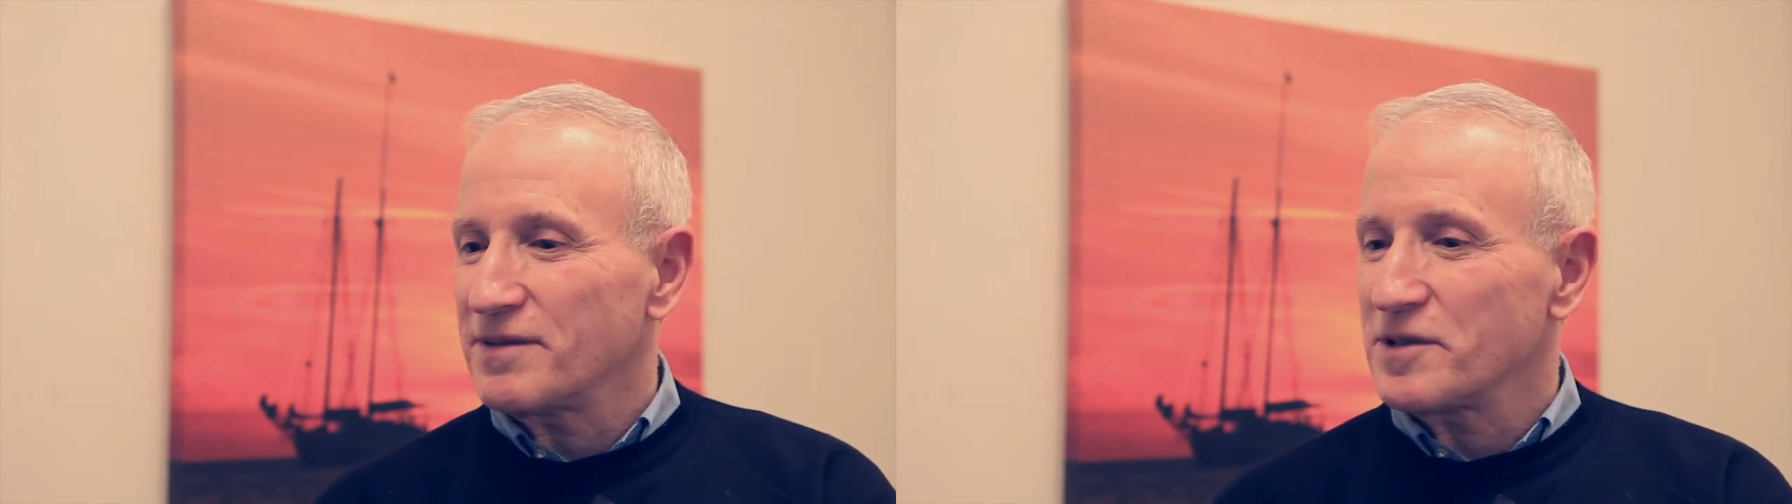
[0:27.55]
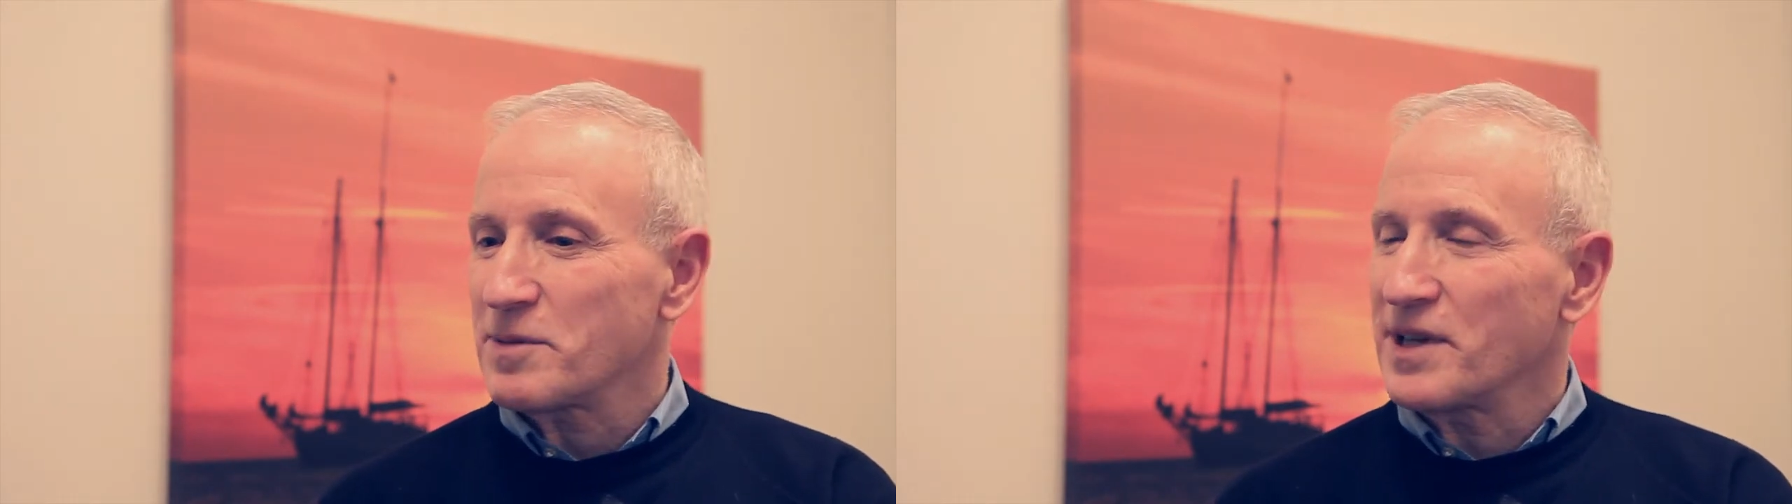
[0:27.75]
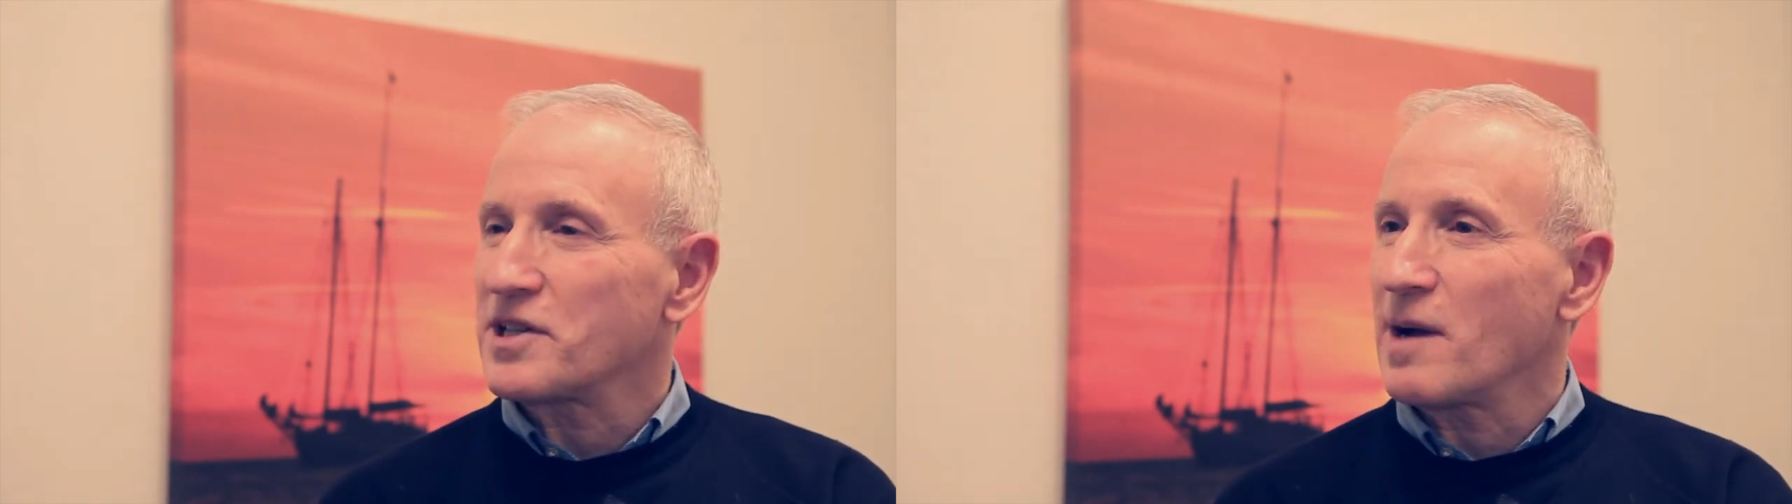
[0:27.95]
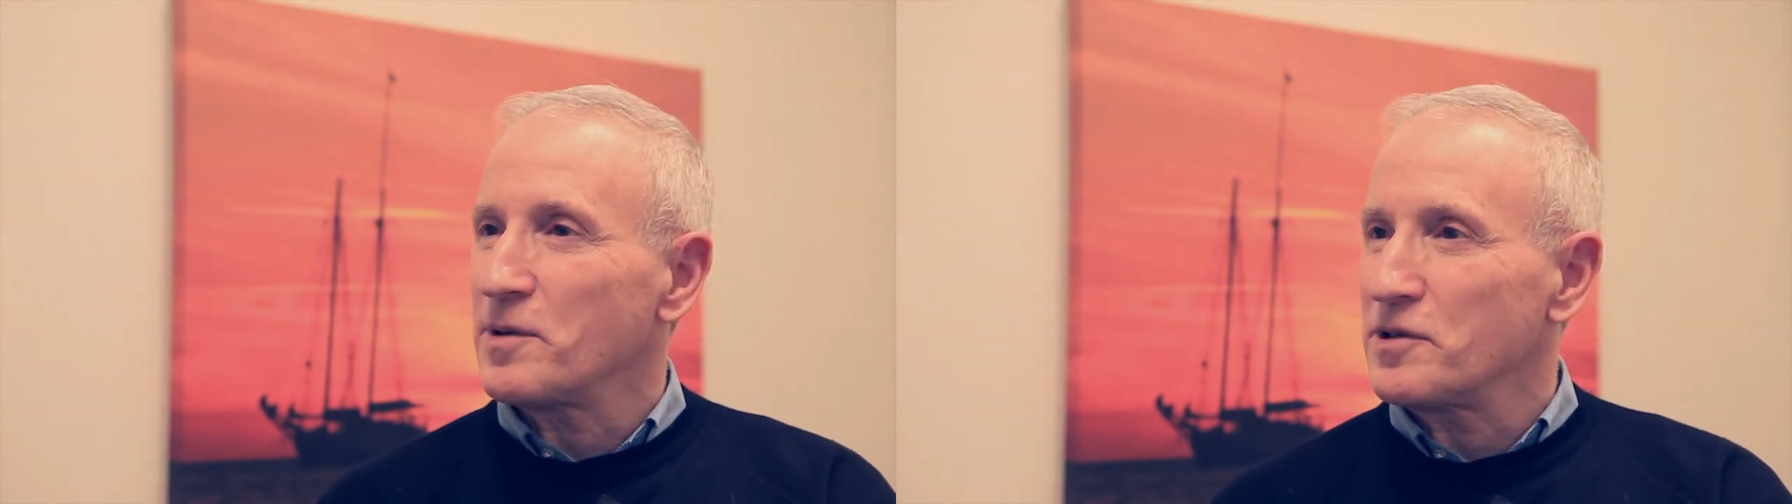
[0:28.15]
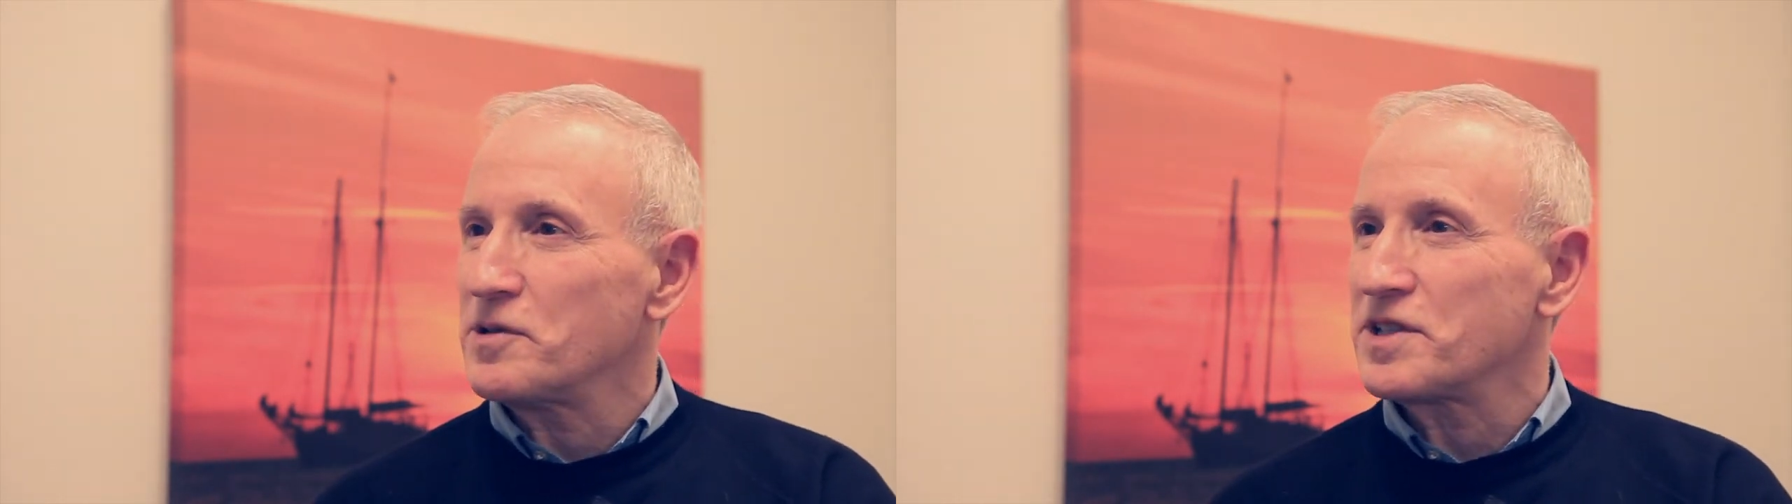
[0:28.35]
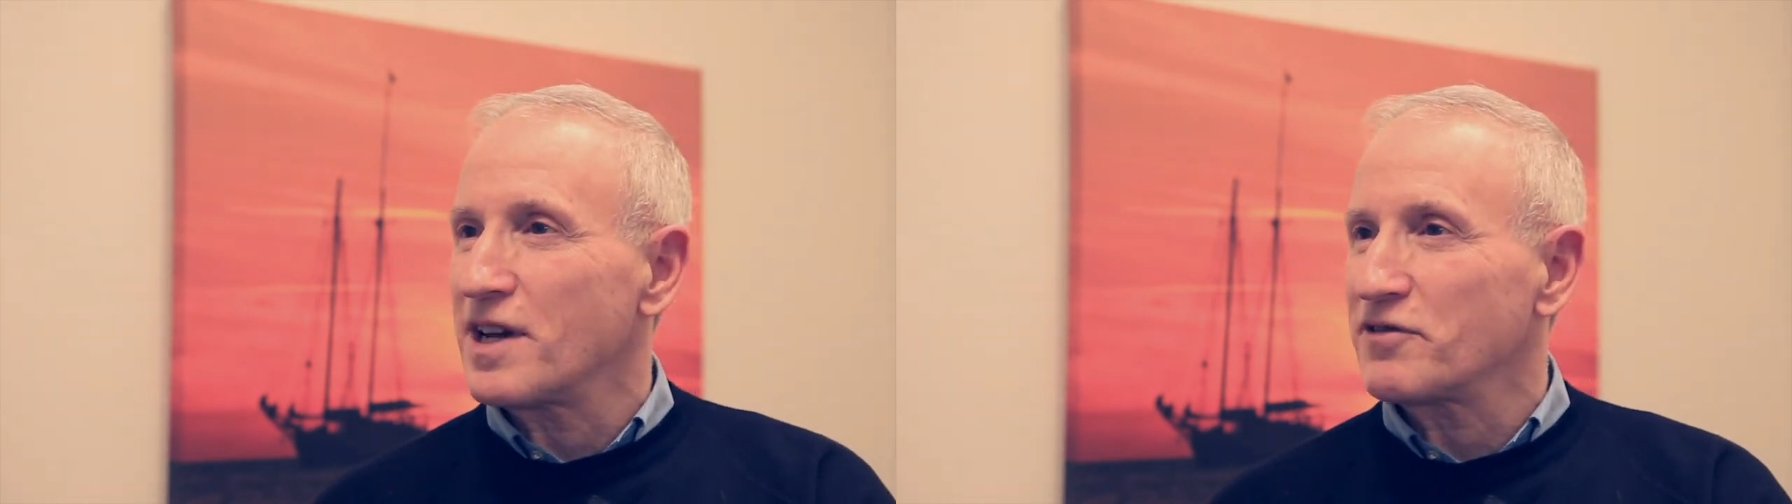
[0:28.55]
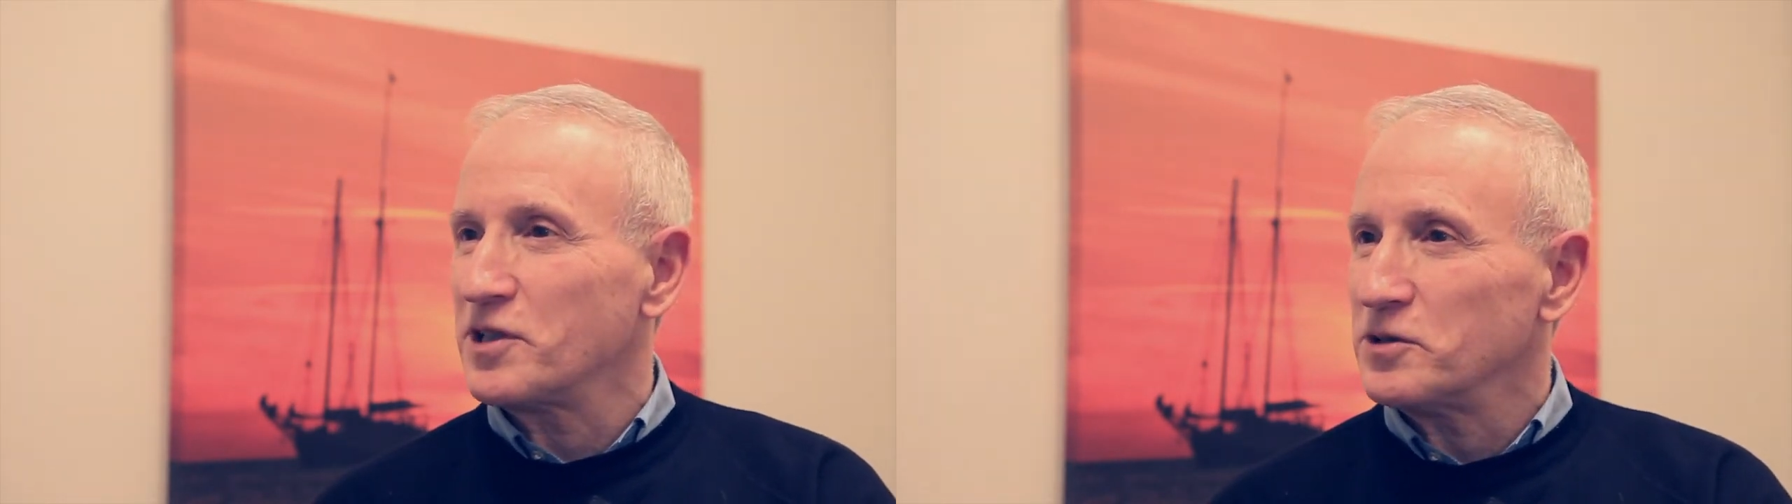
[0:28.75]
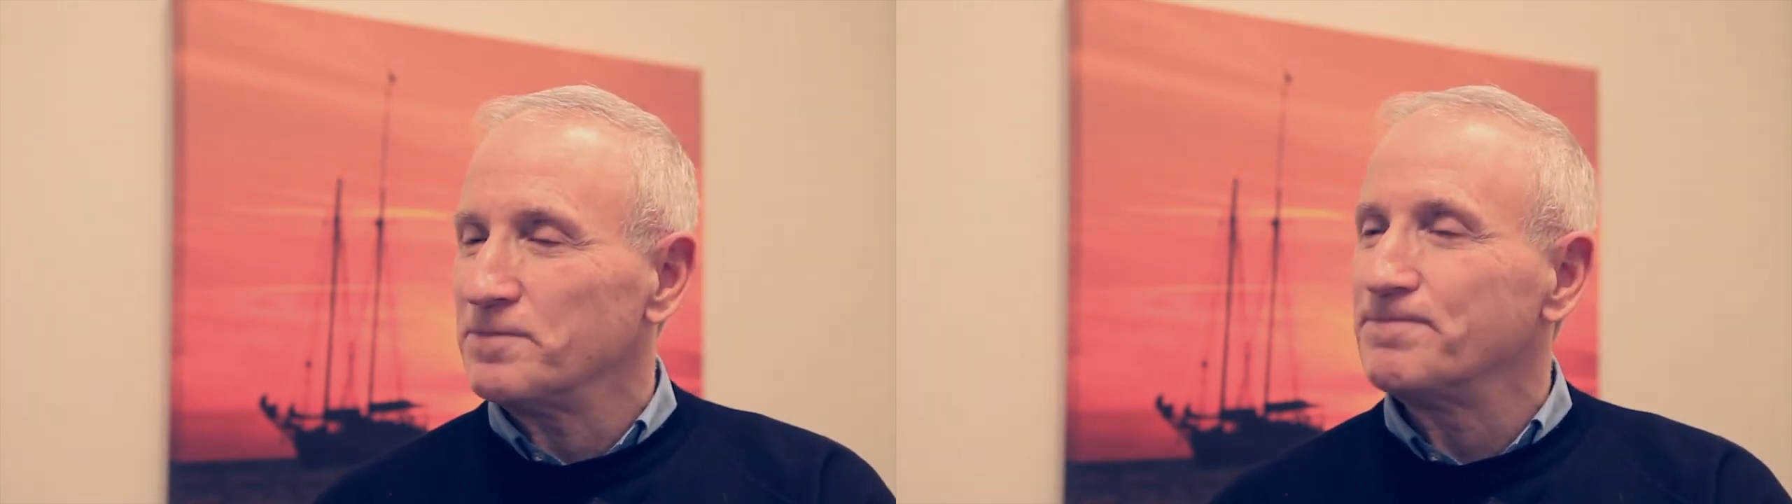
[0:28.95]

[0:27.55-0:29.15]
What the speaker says: spend time with you this afternoon.